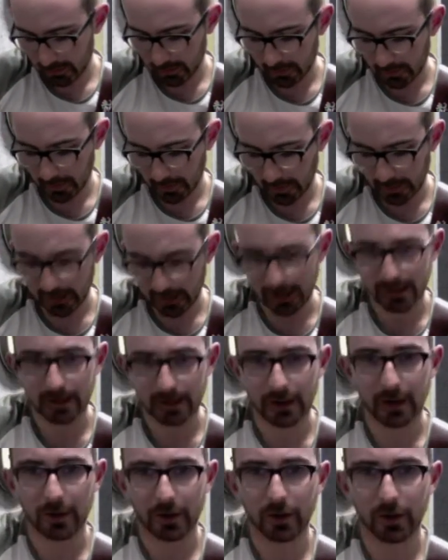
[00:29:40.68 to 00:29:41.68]
Okay, so they are
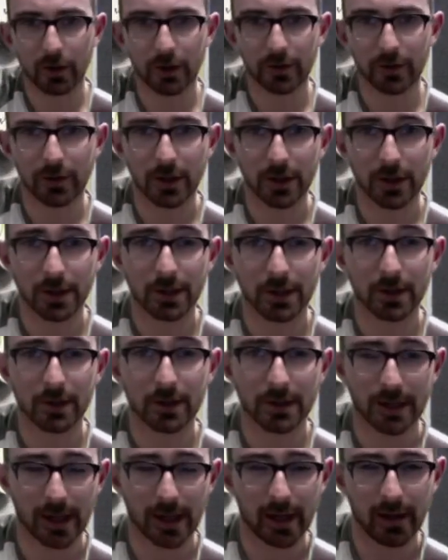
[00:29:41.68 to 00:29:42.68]
all inversions of
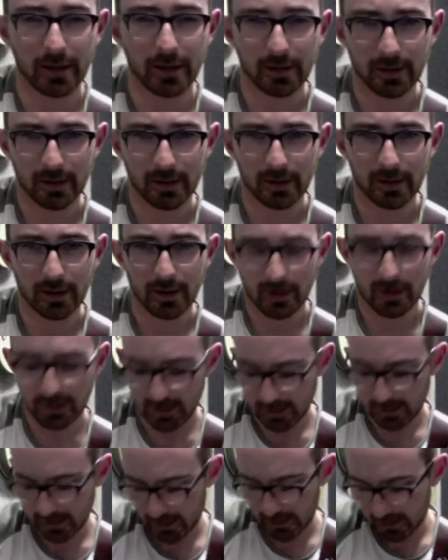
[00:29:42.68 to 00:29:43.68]
C.
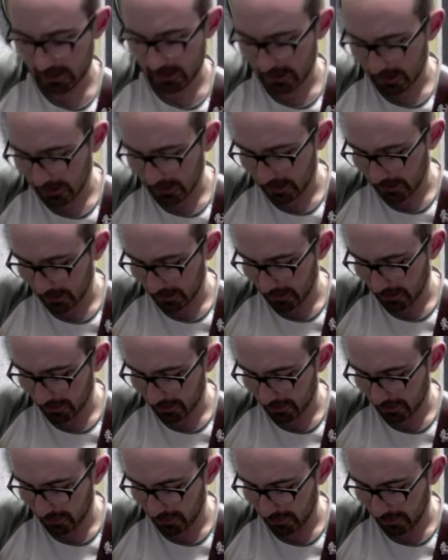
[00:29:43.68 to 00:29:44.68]
And then I put
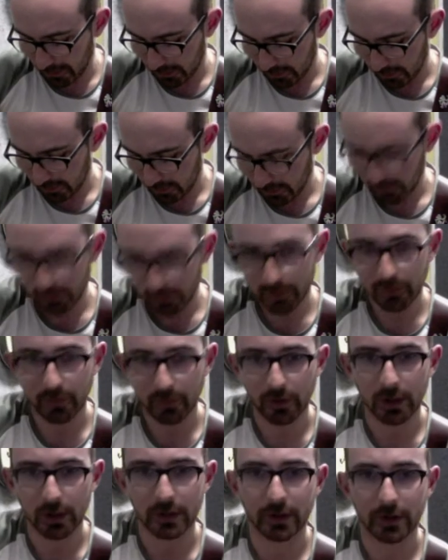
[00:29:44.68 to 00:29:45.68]
my first
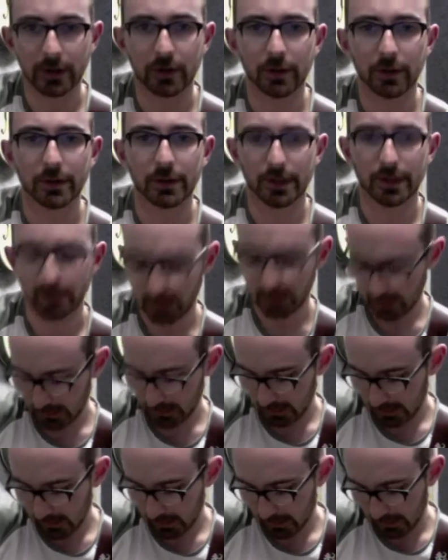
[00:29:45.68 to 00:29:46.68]
finger on the
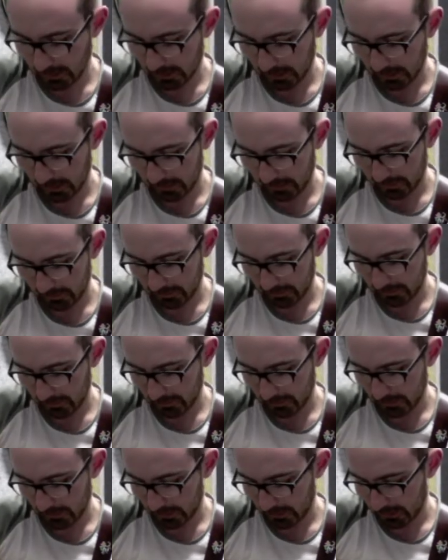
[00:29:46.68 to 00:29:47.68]
15,
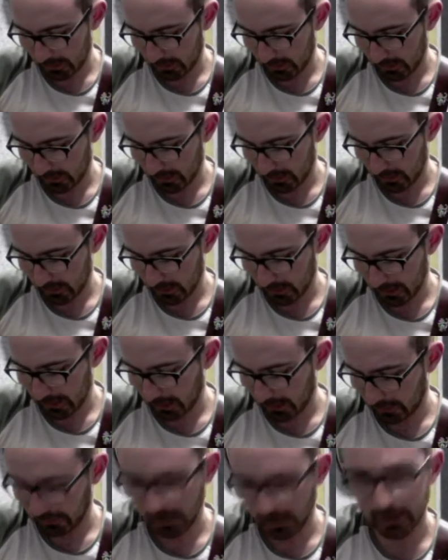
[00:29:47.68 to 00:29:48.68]
17, 19, 20th
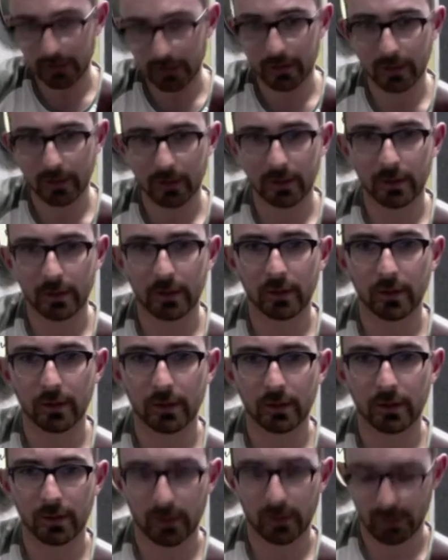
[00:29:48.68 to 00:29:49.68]
fret,
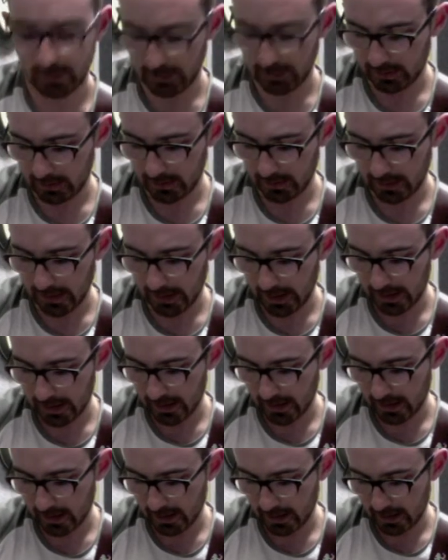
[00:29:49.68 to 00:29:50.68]
and
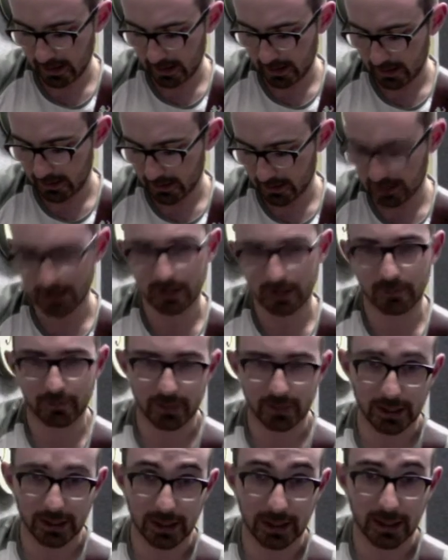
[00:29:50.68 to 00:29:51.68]
then just to get
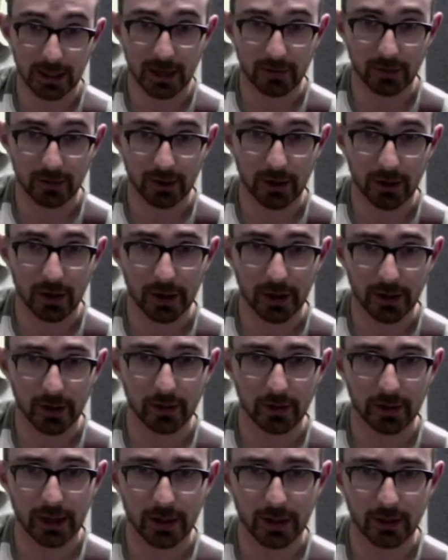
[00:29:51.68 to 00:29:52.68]
that really high note without
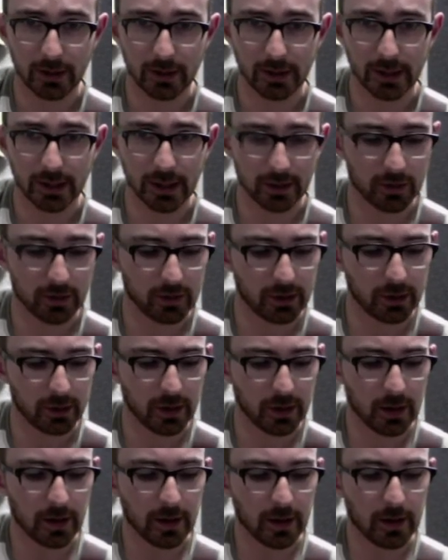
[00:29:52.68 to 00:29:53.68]
losing that chord,
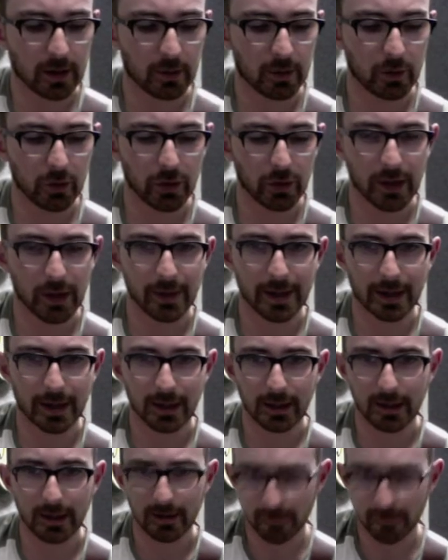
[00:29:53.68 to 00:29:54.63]
I come all the way back here,